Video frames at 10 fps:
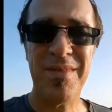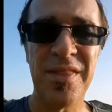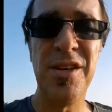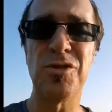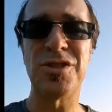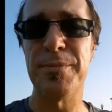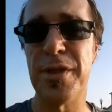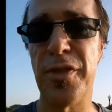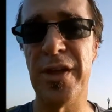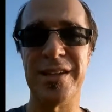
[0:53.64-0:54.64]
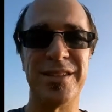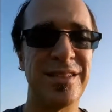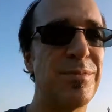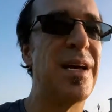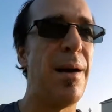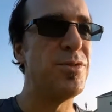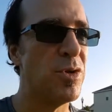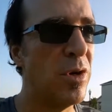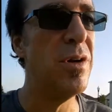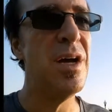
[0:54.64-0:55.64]
These are some of the things that sometimes
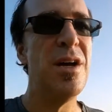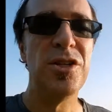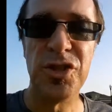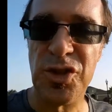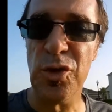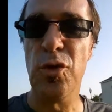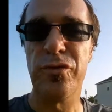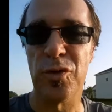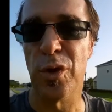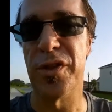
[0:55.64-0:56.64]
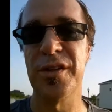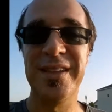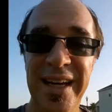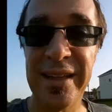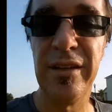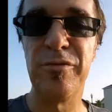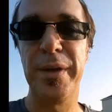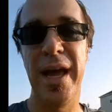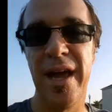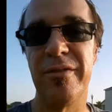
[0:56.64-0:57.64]
are soothed with addictive
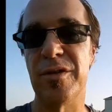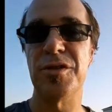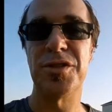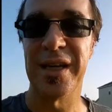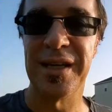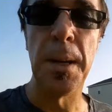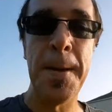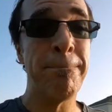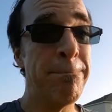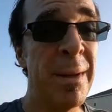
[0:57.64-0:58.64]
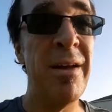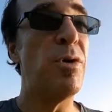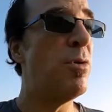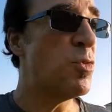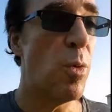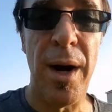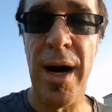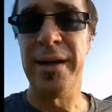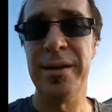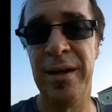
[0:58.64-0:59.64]
behaviors, and I always
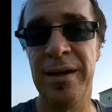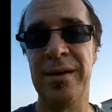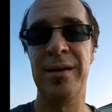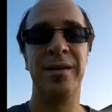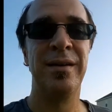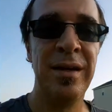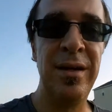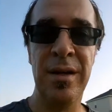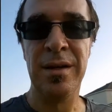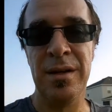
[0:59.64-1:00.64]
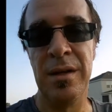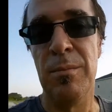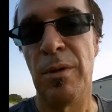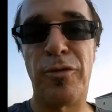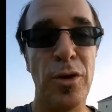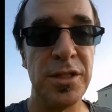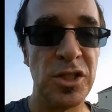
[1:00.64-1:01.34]
remind my friends,